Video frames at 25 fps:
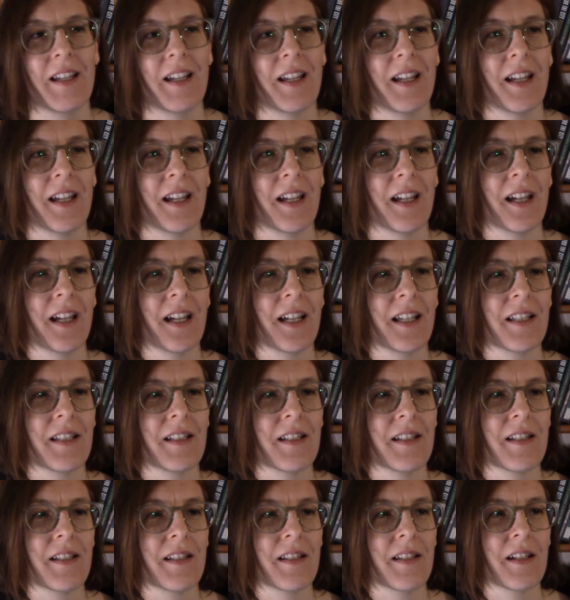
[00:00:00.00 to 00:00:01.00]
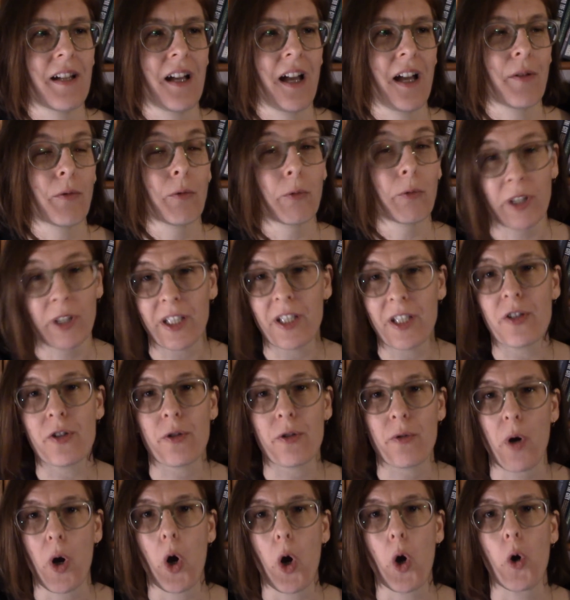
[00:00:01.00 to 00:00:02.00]
And I really
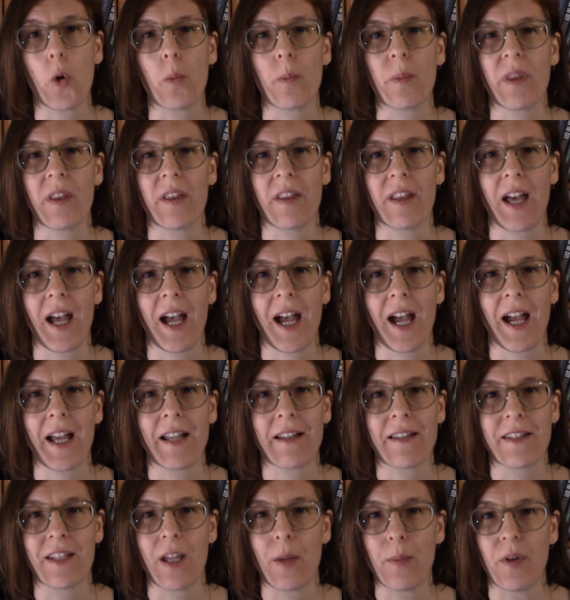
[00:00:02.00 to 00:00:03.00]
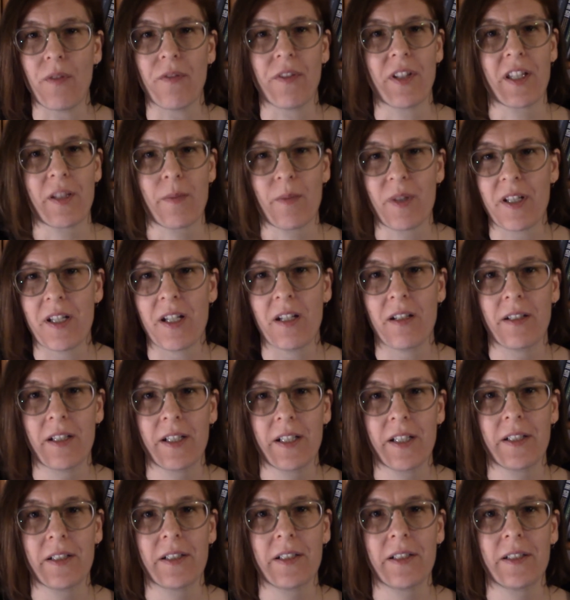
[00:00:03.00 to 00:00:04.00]
do hope that some of this
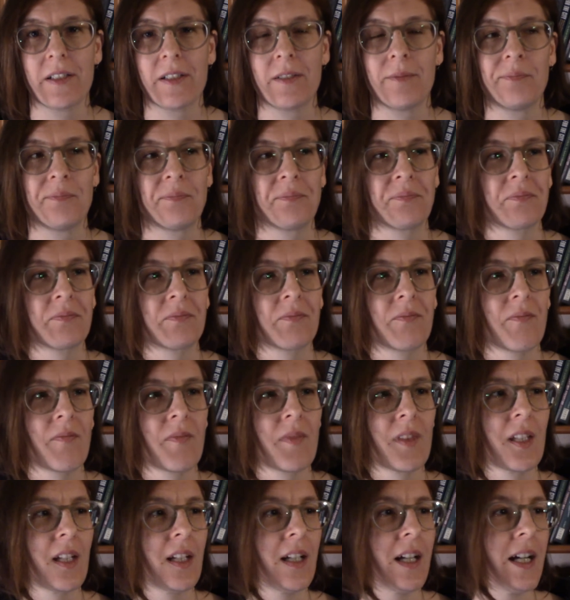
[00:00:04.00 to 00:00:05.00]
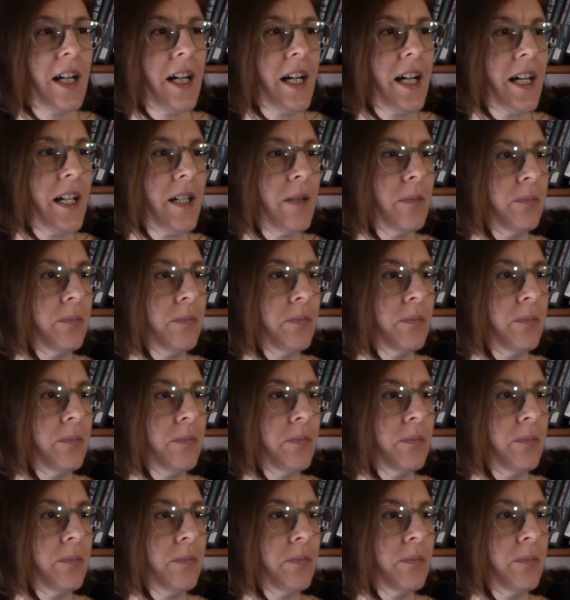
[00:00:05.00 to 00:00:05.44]
material has